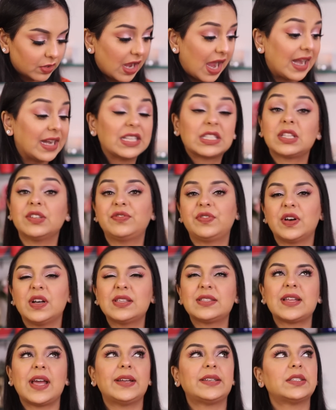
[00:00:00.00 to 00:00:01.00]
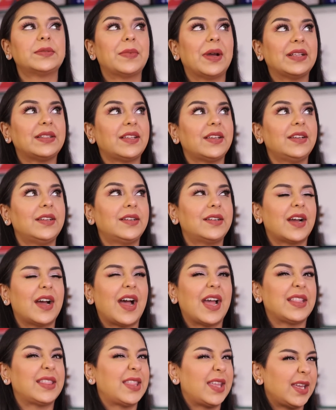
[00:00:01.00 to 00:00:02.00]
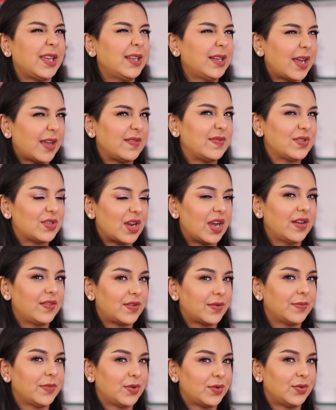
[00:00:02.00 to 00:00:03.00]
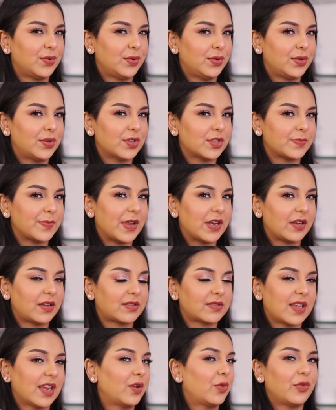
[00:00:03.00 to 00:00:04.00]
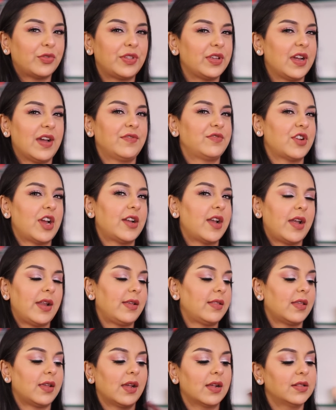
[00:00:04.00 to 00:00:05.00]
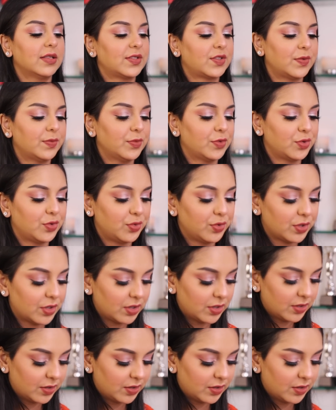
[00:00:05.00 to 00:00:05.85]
and it's the first item I think I've tried from Rude Cosmetics. I don't think I've tried anything else from Rude.